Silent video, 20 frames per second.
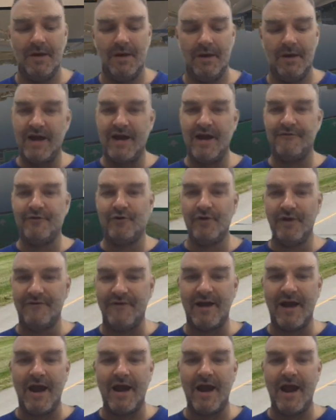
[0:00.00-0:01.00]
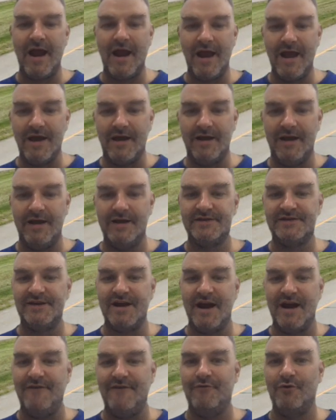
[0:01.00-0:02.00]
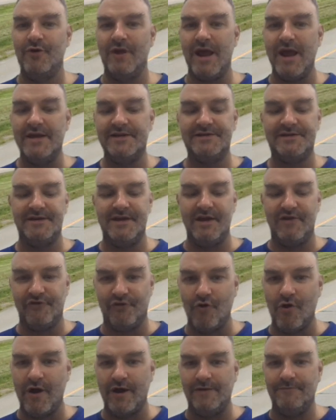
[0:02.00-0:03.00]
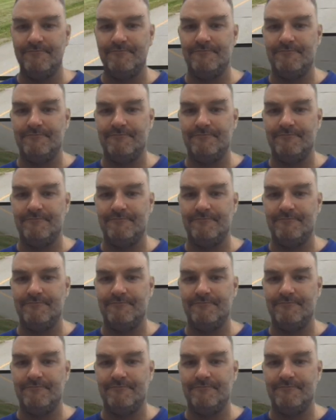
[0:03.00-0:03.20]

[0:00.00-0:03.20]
And after leaving I-80, it is 94 East Detroit.